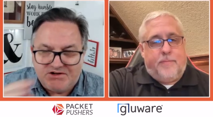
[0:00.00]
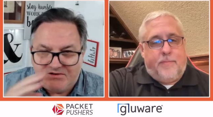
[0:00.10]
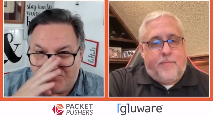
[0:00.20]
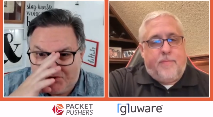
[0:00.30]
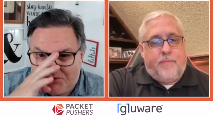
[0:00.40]

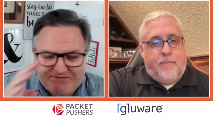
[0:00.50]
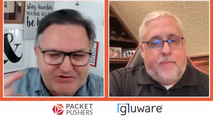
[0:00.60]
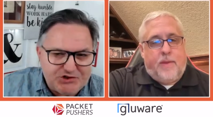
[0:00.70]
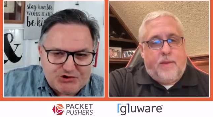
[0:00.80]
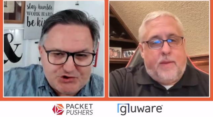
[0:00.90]
Speaker 1: what you have to
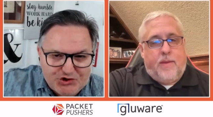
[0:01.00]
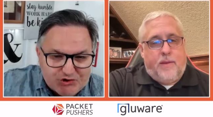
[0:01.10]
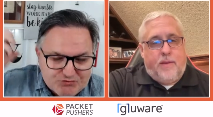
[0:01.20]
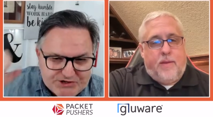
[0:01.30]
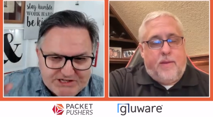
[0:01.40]
do because you
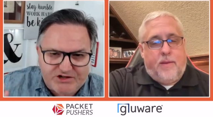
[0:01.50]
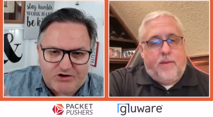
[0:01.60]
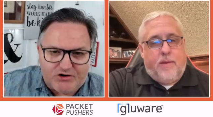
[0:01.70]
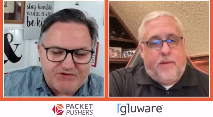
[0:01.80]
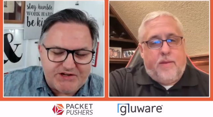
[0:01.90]
can read the
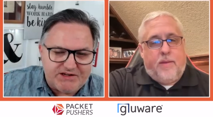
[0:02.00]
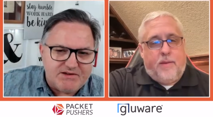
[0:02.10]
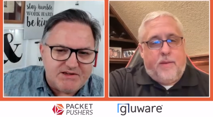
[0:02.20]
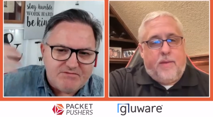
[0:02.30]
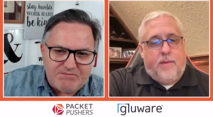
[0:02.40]
config,
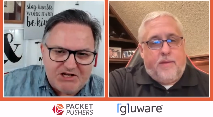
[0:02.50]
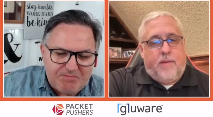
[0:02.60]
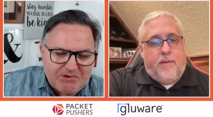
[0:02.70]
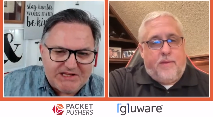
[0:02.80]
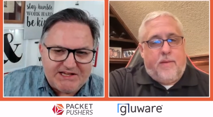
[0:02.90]

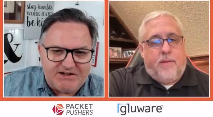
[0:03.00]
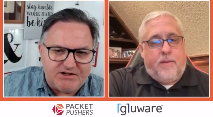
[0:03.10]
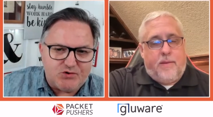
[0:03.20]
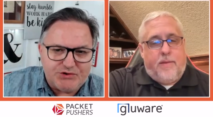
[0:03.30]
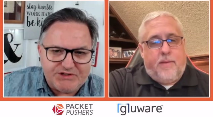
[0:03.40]
manipulate it
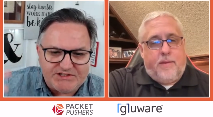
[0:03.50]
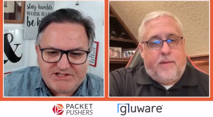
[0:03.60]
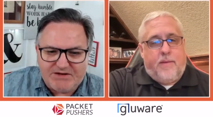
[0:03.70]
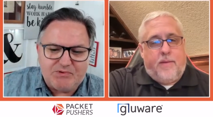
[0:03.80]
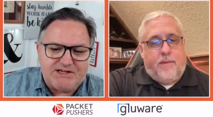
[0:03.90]
according to
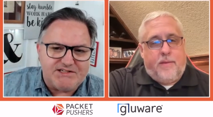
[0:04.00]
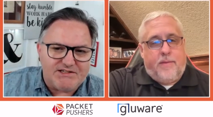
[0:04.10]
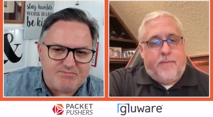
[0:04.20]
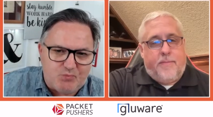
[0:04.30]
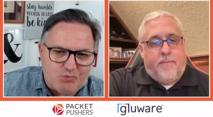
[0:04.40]

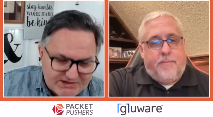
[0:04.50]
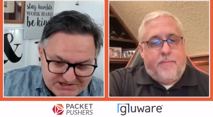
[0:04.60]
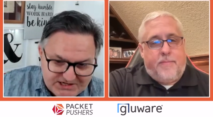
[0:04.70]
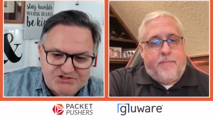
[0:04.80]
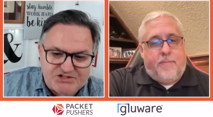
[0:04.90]
templates,
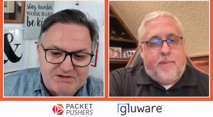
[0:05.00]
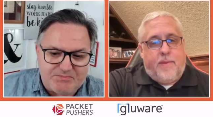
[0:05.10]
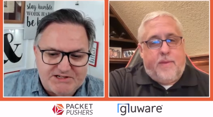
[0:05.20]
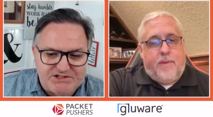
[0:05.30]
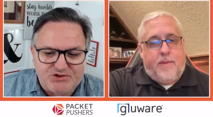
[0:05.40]
intelligent
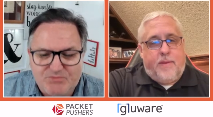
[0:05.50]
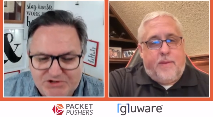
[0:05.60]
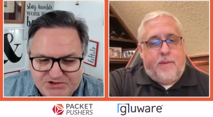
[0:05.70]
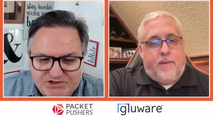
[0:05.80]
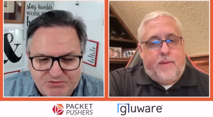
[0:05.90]
templates that do
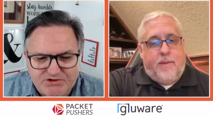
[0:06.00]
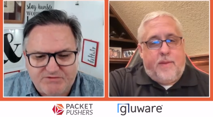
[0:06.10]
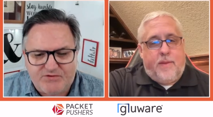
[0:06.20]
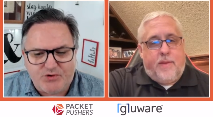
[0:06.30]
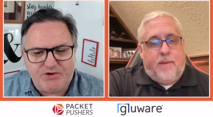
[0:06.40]
most of the work
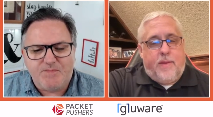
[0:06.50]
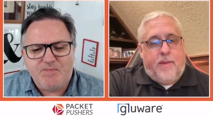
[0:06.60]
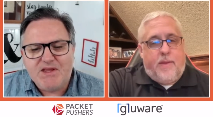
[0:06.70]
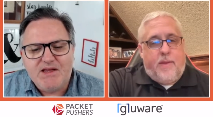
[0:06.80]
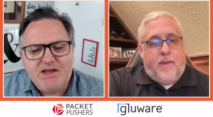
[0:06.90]
for you.
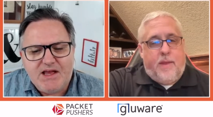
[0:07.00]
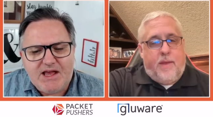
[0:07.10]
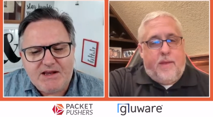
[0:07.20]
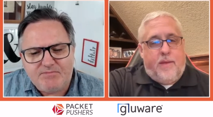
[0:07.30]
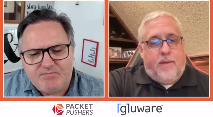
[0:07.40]

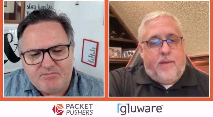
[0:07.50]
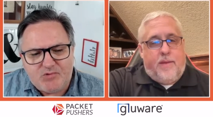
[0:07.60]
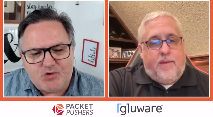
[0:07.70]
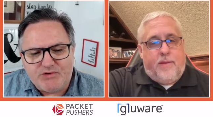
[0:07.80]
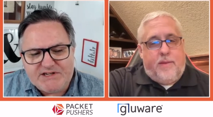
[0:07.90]
And
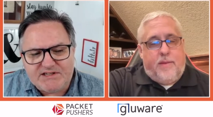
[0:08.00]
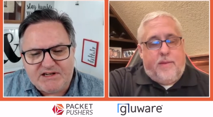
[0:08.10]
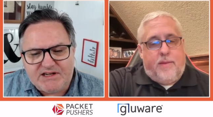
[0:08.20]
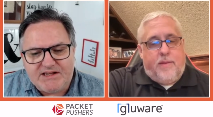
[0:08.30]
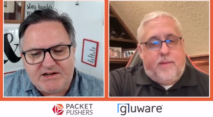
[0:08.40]
more
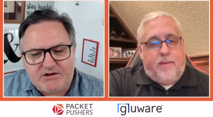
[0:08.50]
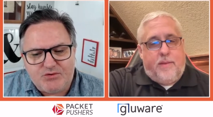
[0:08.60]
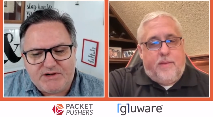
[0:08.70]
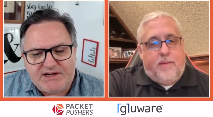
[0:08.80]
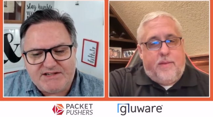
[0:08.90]
recently,
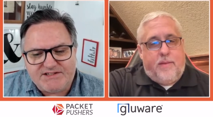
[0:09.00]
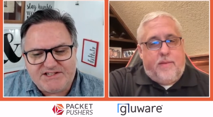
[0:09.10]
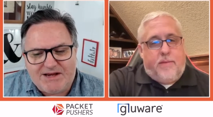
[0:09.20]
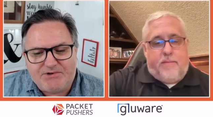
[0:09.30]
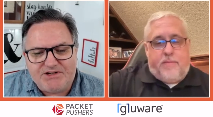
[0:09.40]
Gluware has
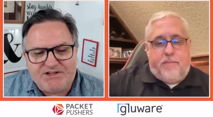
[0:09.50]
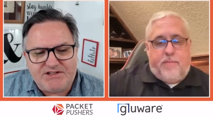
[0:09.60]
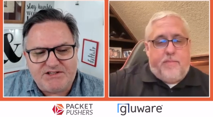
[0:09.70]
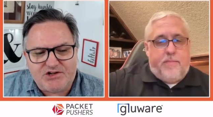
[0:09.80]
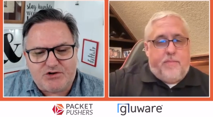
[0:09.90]
adapted into
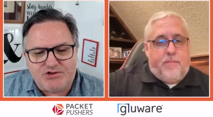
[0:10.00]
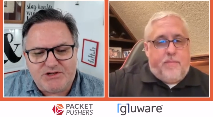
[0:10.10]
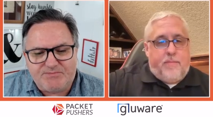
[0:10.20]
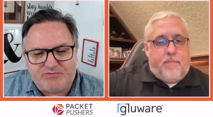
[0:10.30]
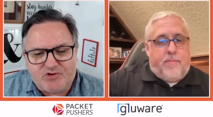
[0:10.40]
this
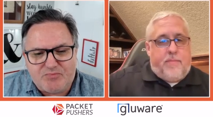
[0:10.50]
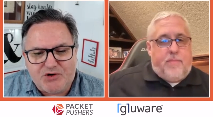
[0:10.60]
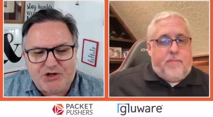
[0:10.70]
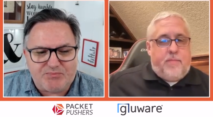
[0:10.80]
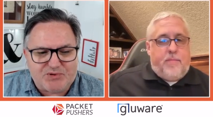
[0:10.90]
concept of
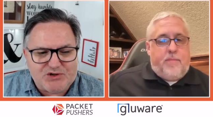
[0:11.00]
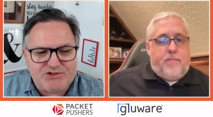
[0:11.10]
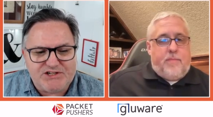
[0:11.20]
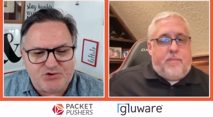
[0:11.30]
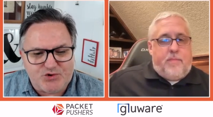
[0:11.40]
robotic
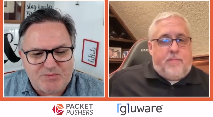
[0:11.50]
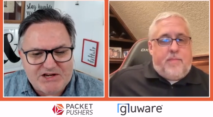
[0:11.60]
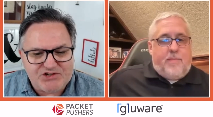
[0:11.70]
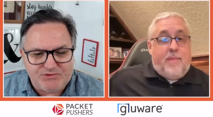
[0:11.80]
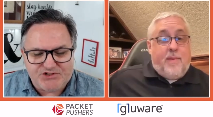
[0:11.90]
process
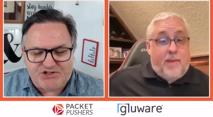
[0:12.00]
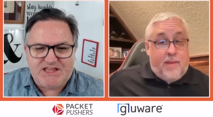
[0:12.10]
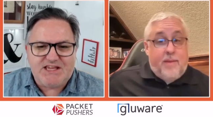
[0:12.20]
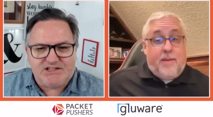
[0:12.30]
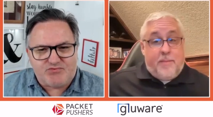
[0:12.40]
automation, which I
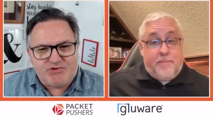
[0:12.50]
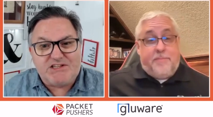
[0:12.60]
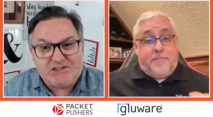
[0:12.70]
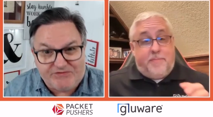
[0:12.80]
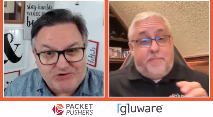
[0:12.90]
think is
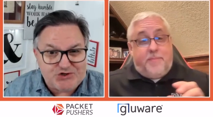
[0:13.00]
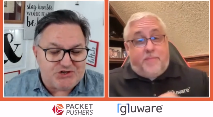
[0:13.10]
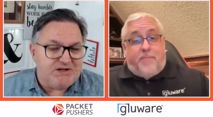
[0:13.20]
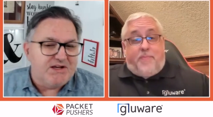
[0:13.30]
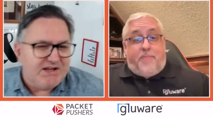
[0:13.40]
really the future.
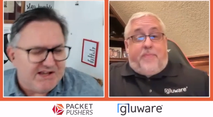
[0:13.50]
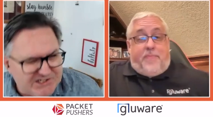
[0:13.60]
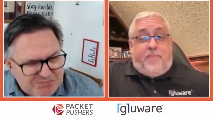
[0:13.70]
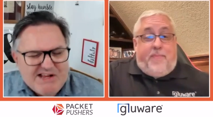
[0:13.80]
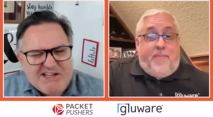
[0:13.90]

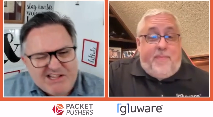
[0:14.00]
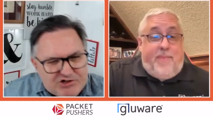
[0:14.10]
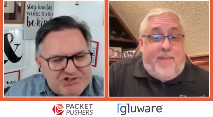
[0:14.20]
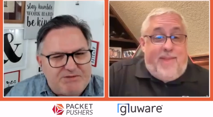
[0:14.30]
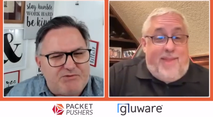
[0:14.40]
Explain the
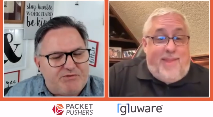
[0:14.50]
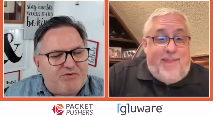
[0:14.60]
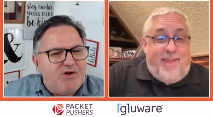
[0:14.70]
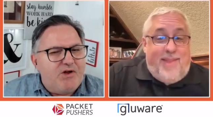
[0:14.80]
concept of